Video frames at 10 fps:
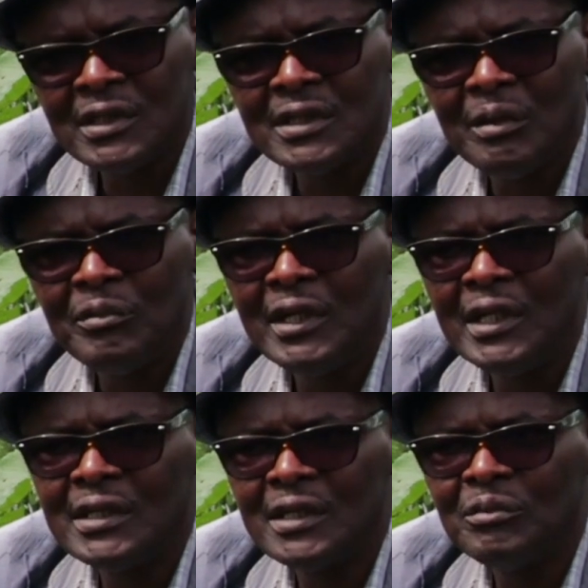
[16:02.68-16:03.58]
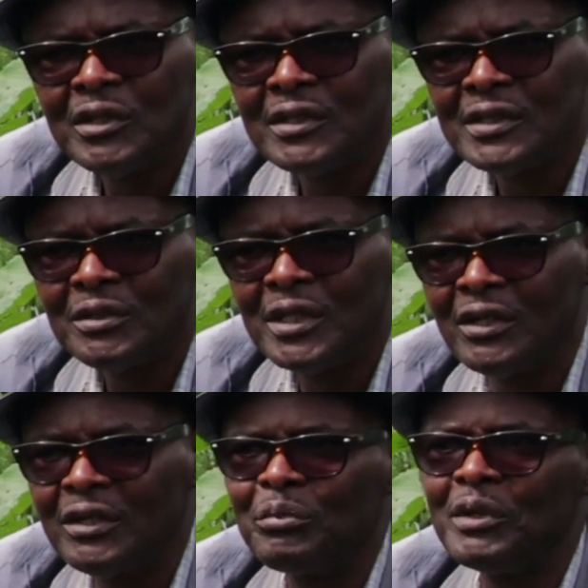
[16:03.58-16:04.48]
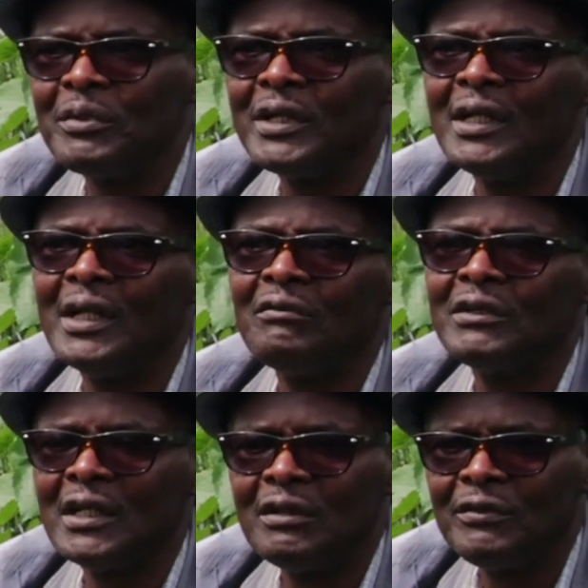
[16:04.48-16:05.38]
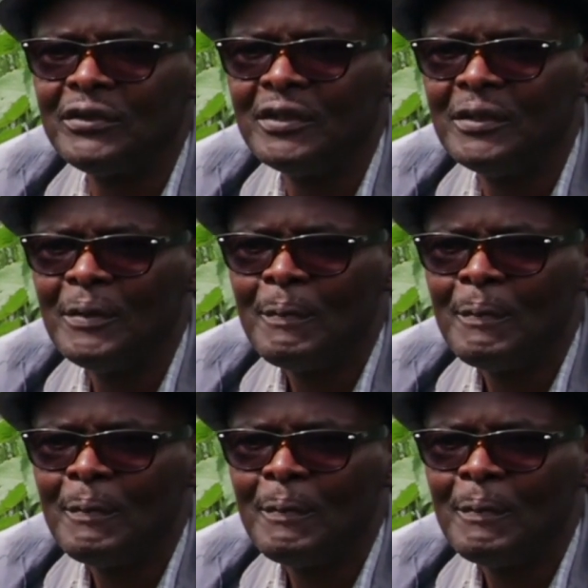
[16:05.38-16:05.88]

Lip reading: disseminated, because a lot of people didn't have a telephone.